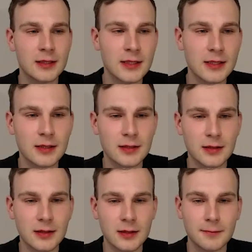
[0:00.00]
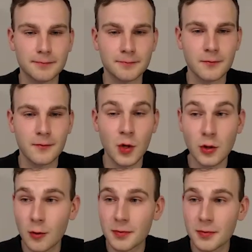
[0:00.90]
is
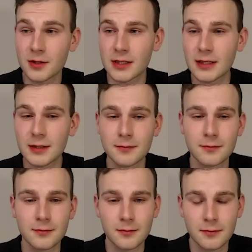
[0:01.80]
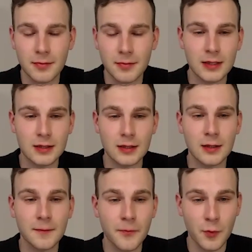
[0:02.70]
not open source yet, but
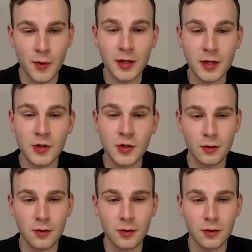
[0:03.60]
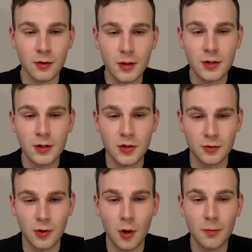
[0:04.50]
we wanted to
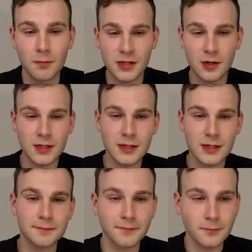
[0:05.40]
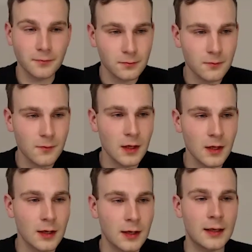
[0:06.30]
open source it.
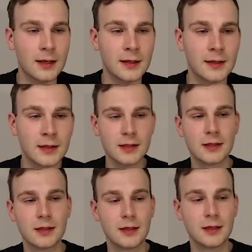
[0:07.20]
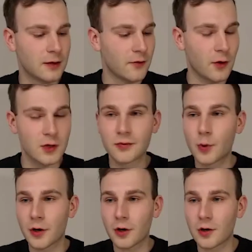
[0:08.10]
And
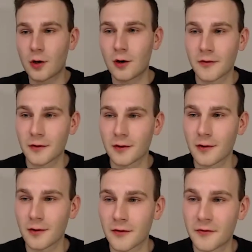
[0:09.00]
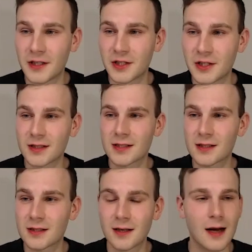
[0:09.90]
those were not all the
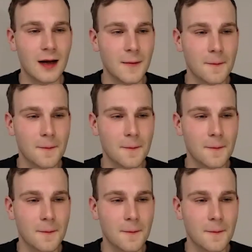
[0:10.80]
features